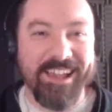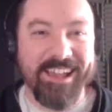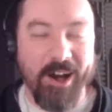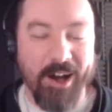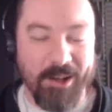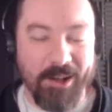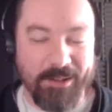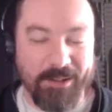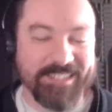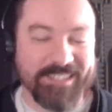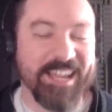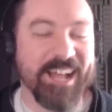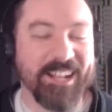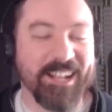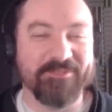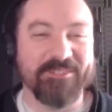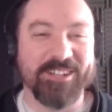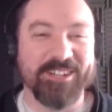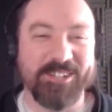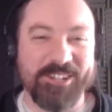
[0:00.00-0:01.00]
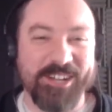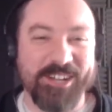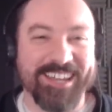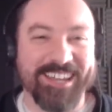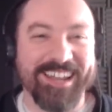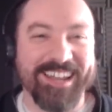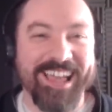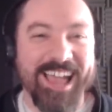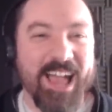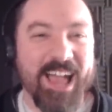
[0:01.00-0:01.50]
on the
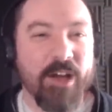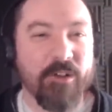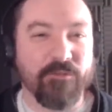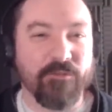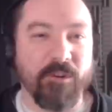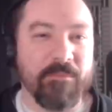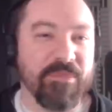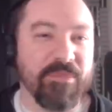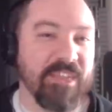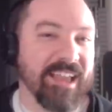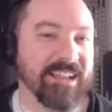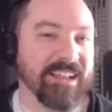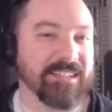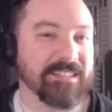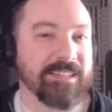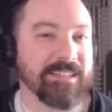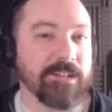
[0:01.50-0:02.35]
television from things mm-hmm.